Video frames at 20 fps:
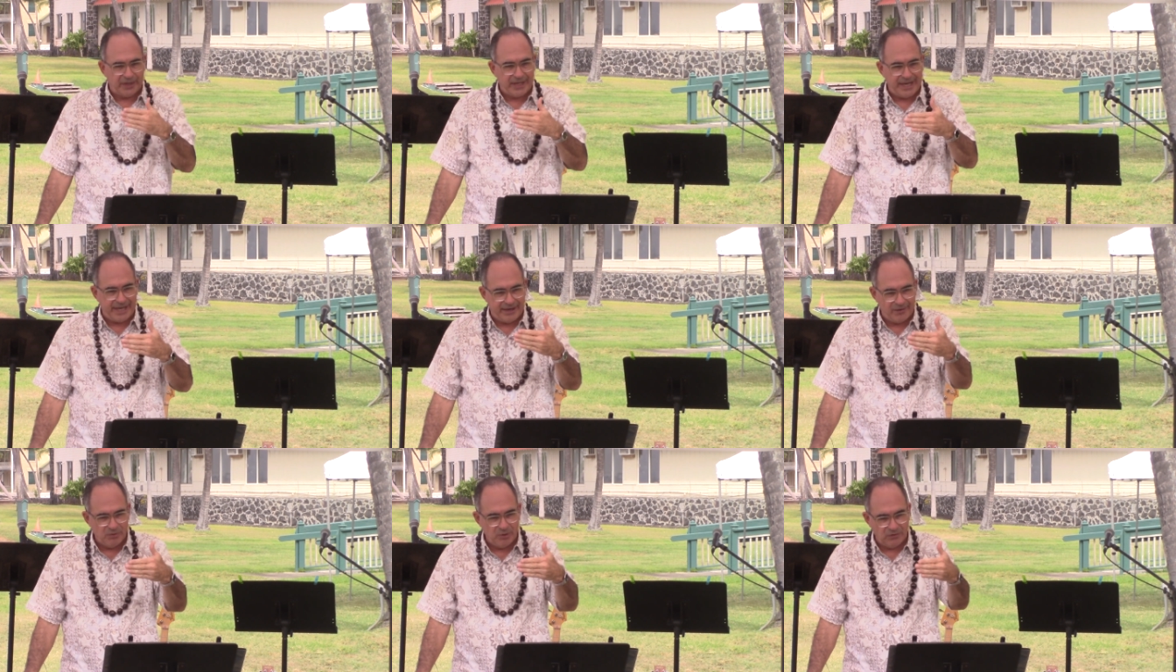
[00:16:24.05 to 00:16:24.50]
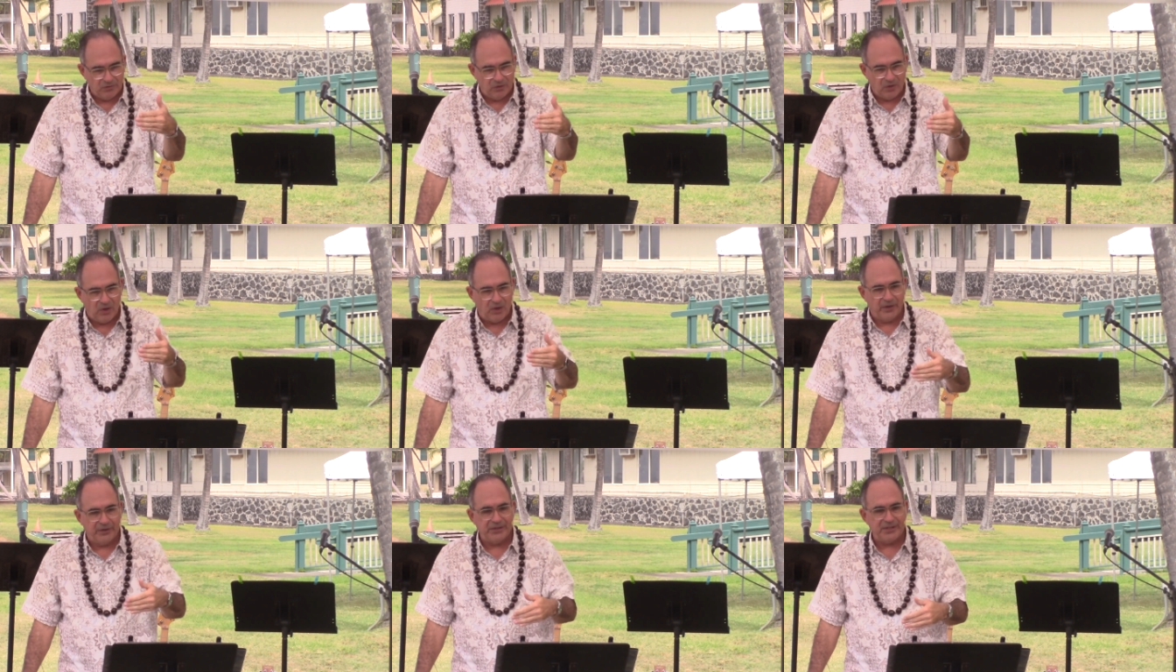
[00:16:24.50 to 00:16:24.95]
and kind of move
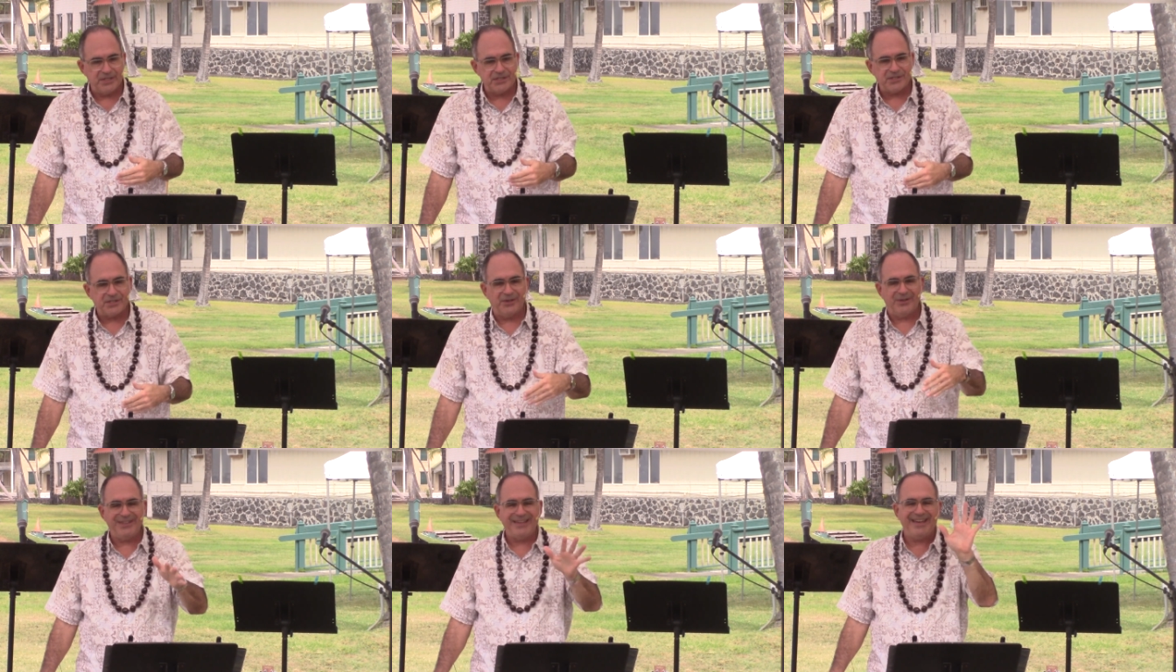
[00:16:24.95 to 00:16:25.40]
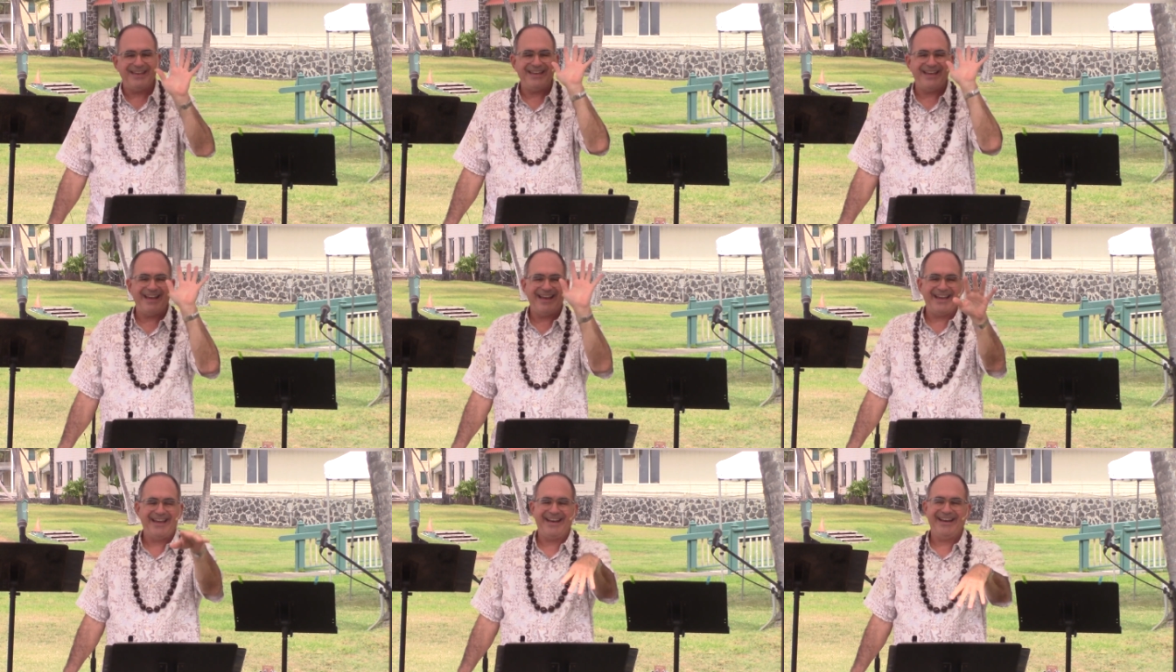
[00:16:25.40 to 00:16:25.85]
along to just go, yeah,
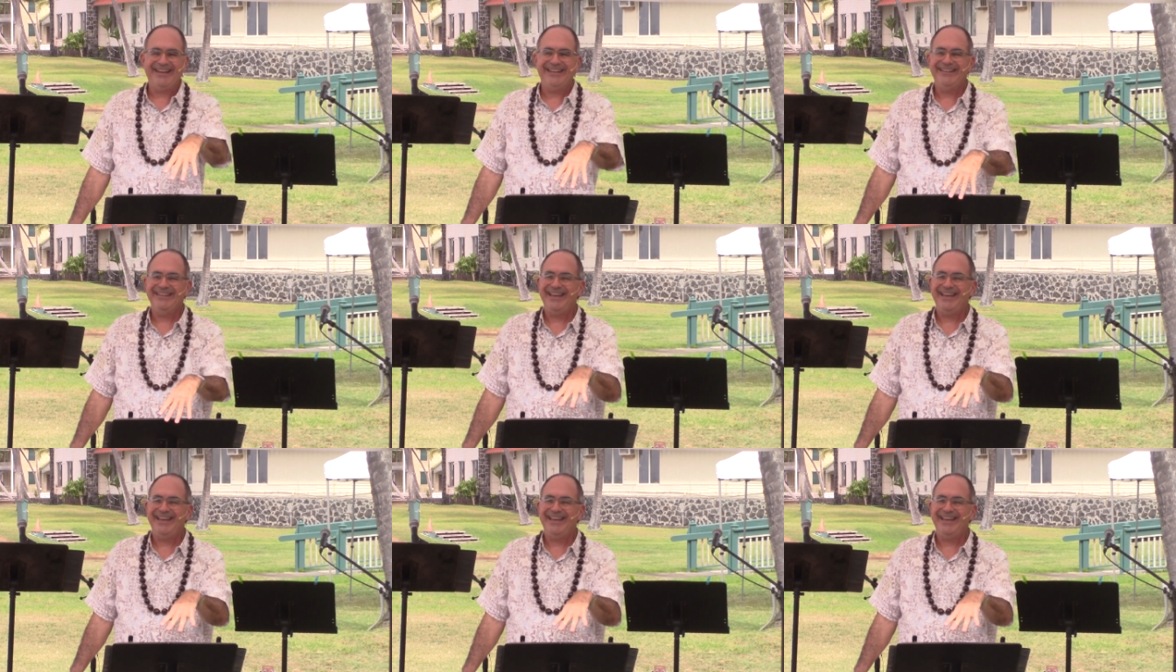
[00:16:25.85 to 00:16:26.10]
yeah, I got it.